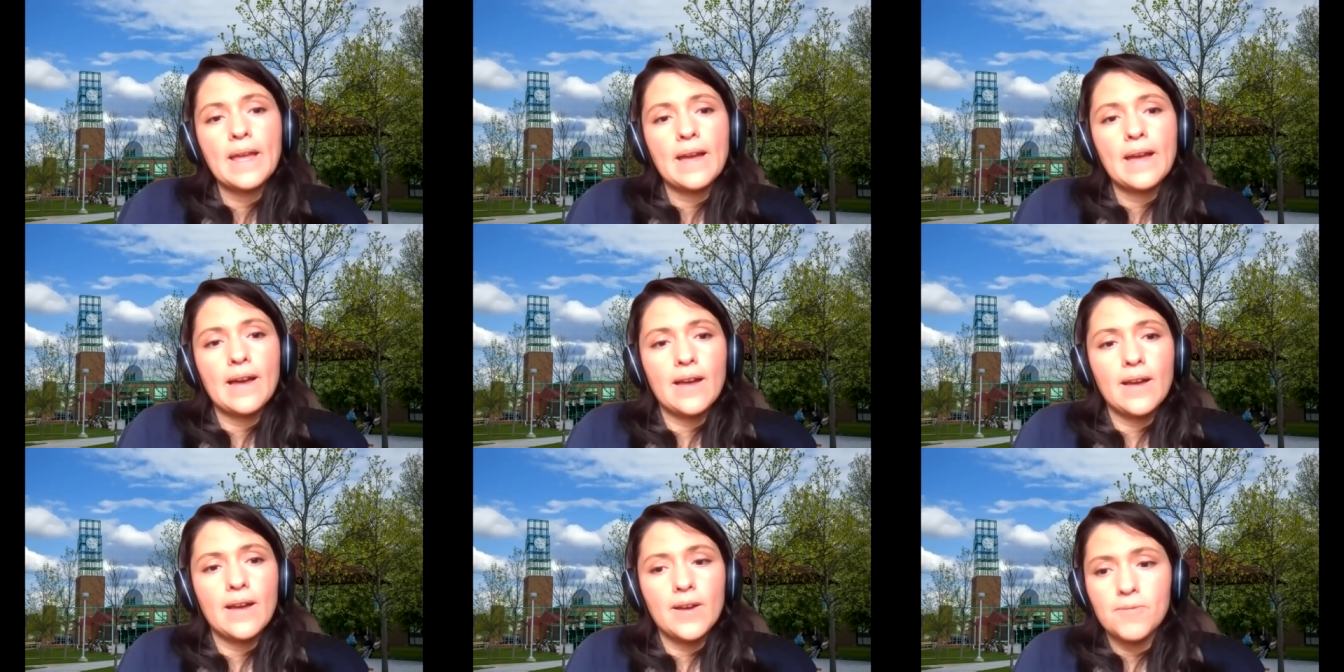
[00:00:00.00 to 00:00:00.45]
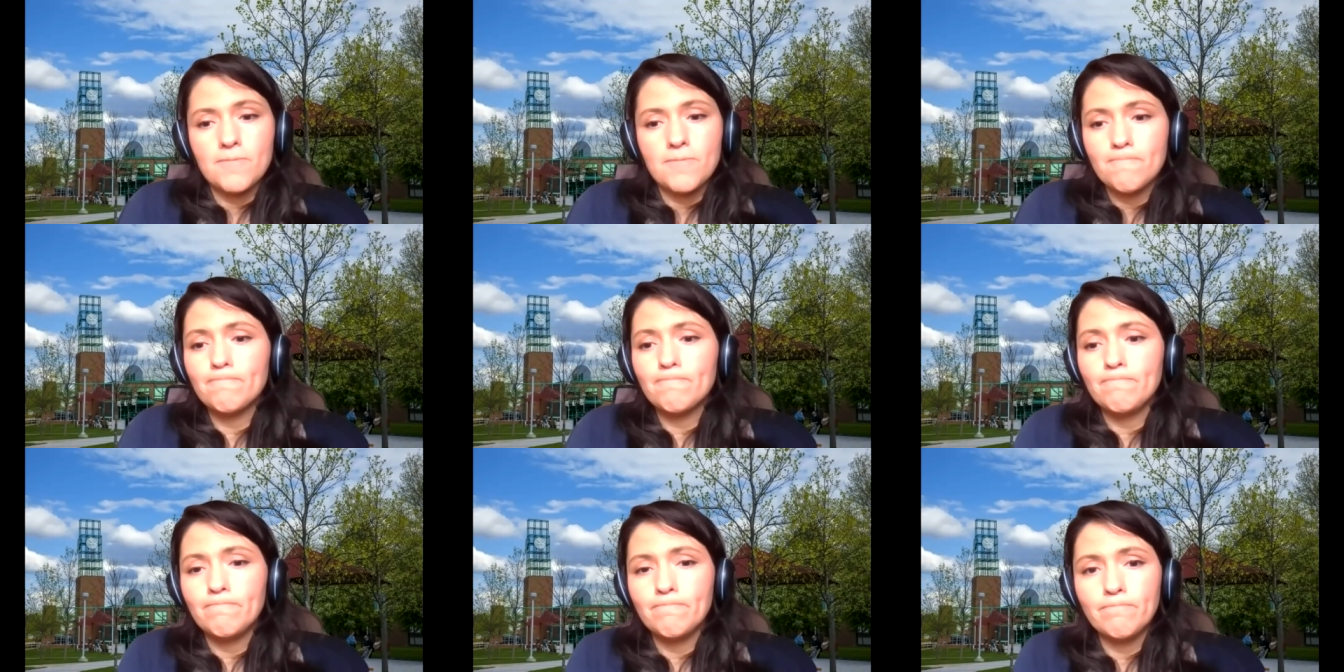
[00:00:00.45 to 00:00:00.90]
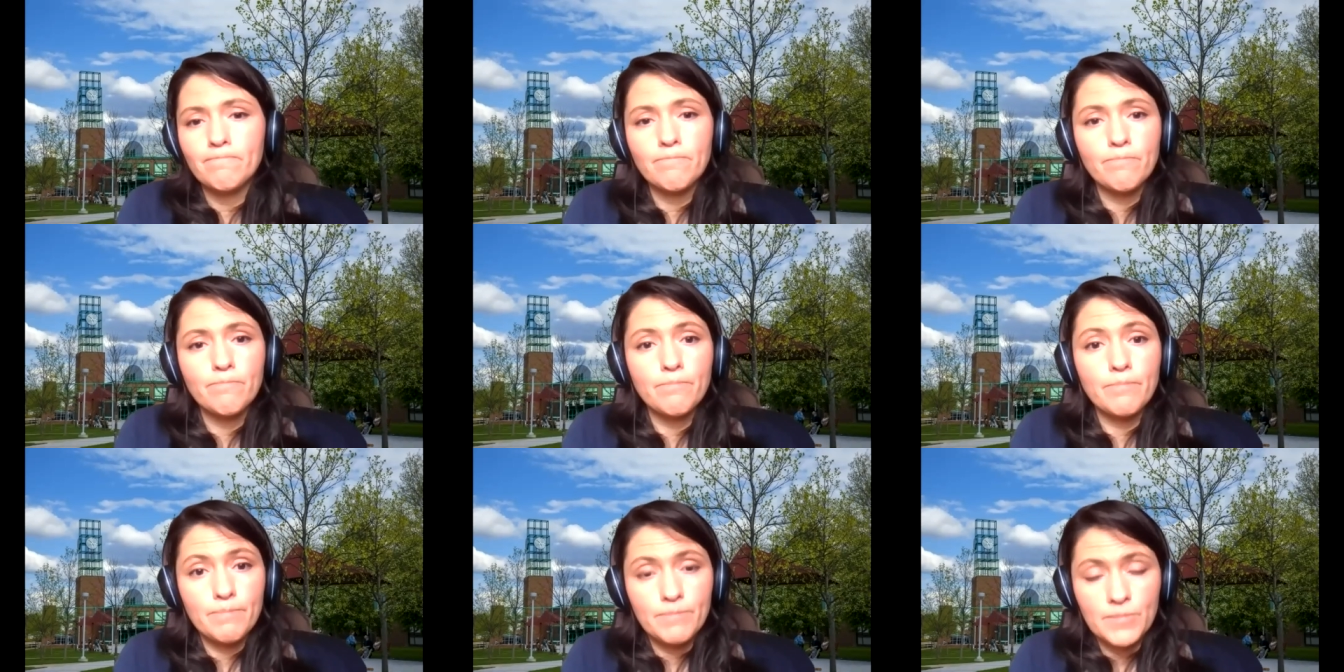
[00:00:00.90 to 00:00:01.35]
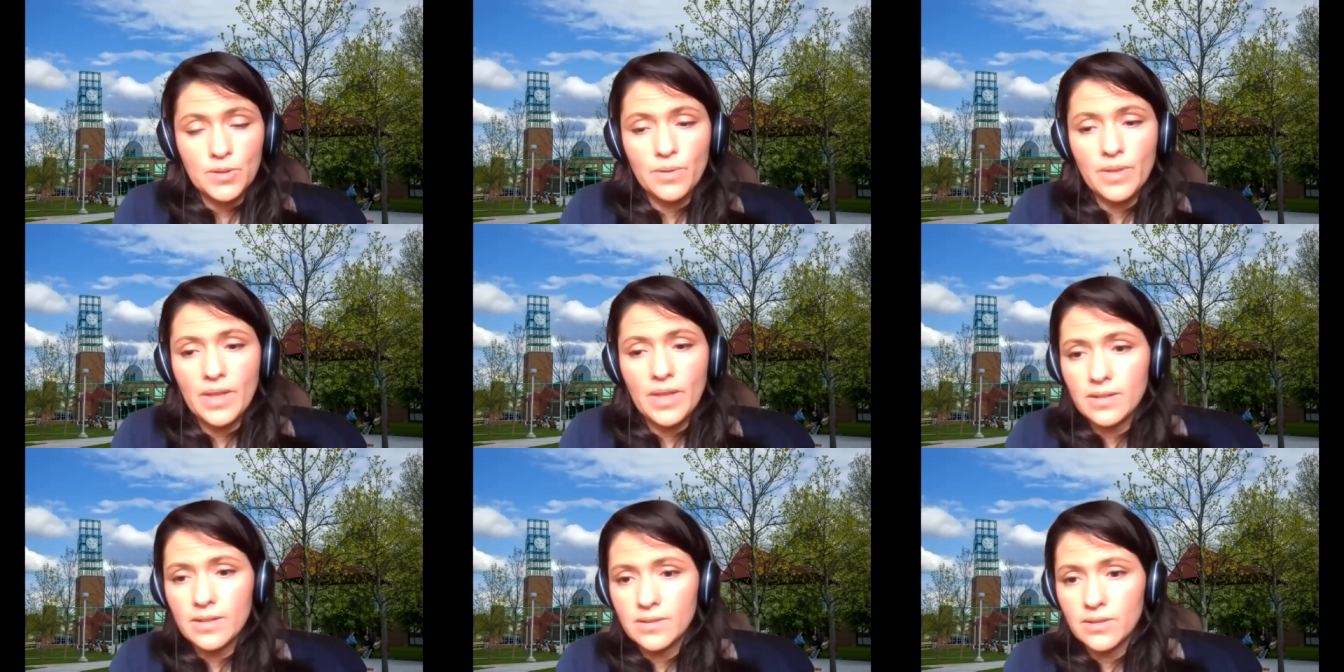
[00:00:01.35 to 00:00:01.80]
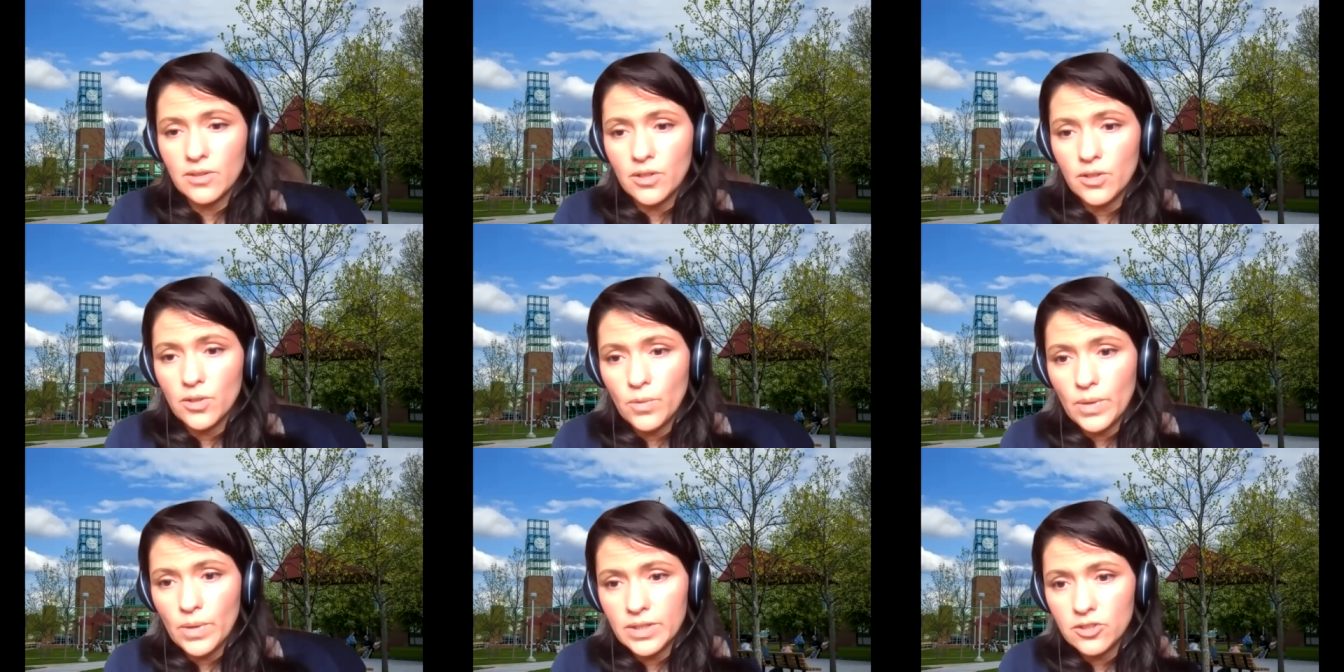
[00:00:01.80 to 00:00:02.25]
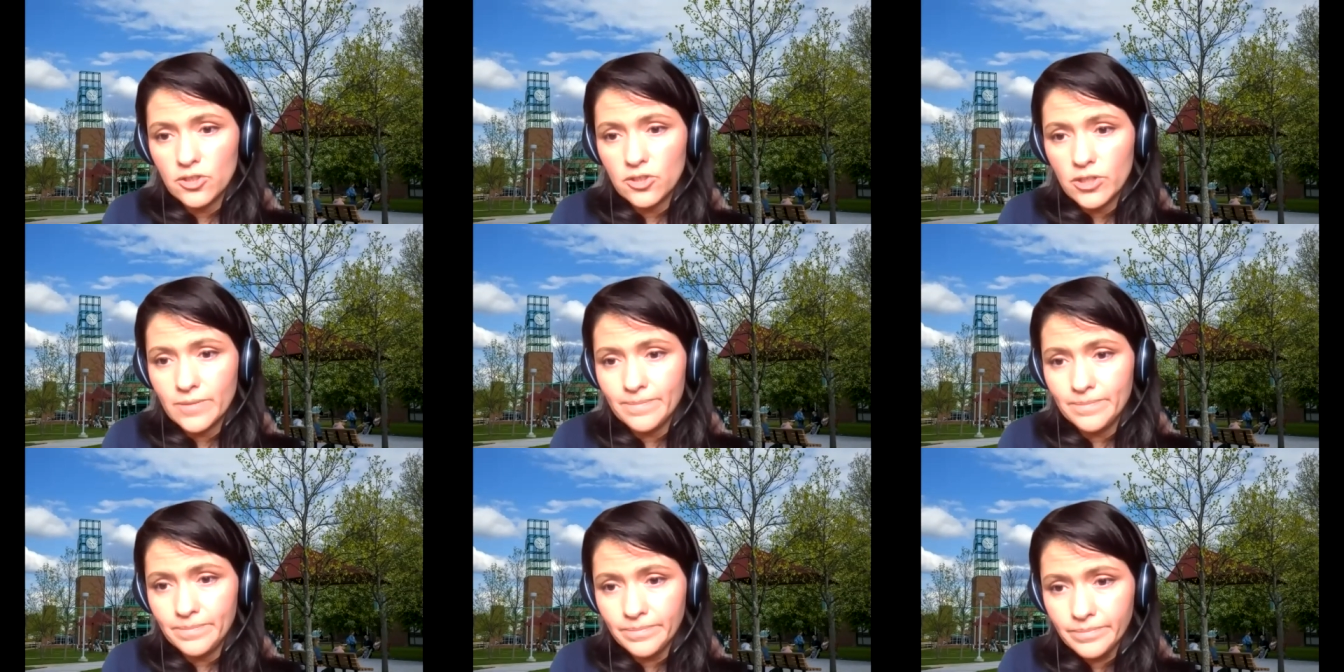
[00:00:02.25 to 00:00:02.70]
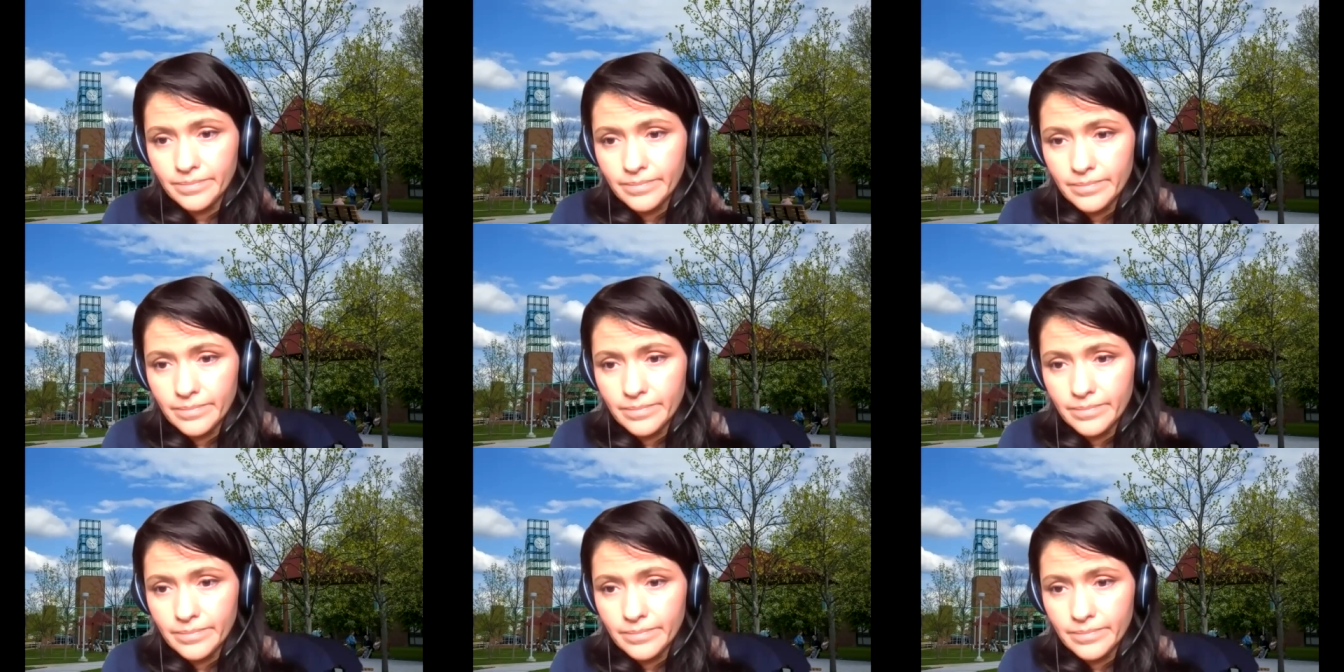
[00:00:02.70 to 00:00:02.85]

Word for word: Um, so that is a good question.